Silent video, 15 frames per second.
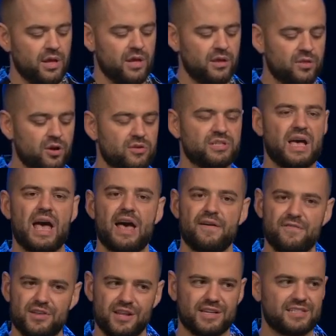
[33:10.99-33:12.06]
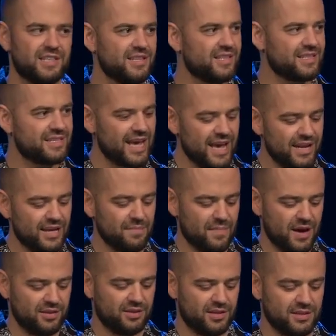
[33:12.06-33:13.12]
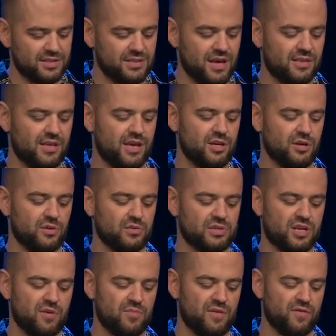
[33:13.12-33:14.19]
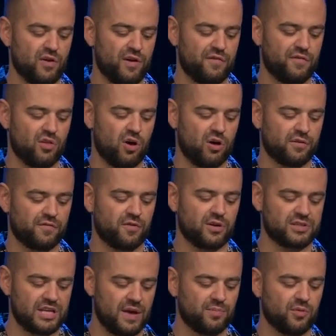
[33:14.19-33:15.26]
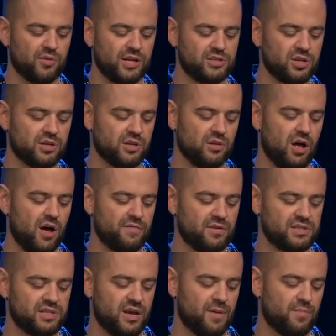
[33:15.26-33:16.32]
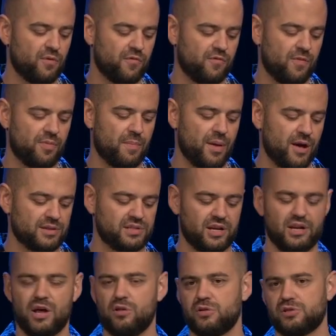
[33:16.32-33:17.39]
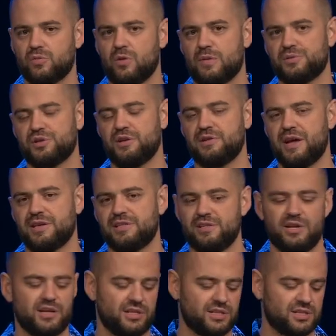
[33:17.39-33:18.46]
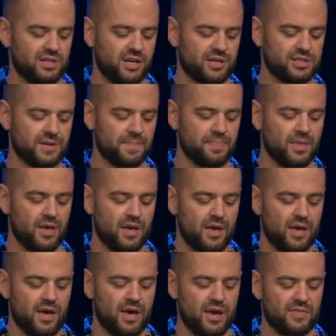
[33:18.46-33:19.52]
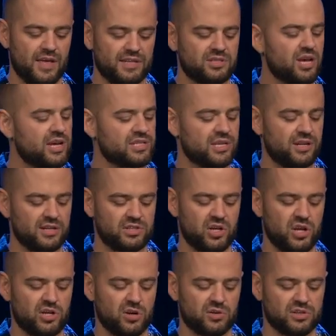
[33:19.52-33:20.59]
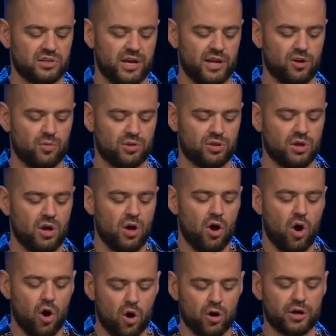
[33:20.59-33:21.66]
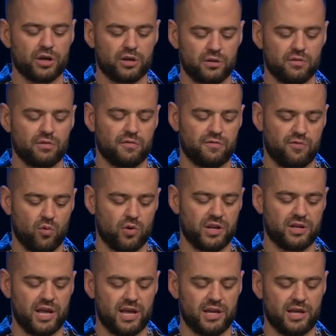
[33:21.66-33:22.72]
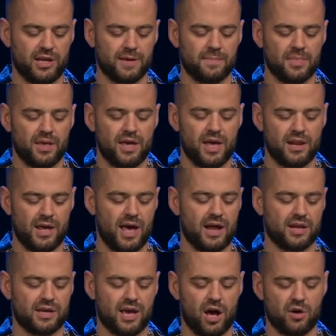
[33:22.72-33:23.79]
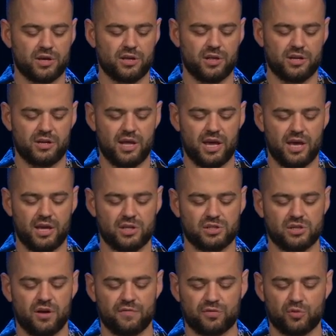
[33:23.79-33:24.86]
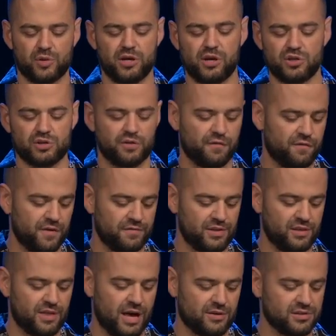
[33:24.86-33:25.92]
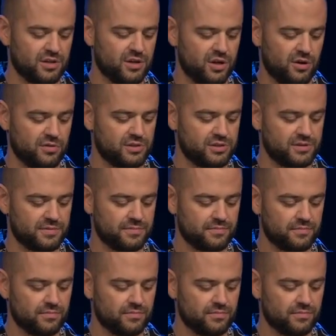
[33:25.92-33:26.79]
There's evidence that the dating methods that they use can be very flawed. For example, they took a lava sample from the Mount Saint Helens eruption in nineteen eighty-six, and they tested it ten years later with argon forty dating, and it had a calculated age of three hundred fifty thousand years.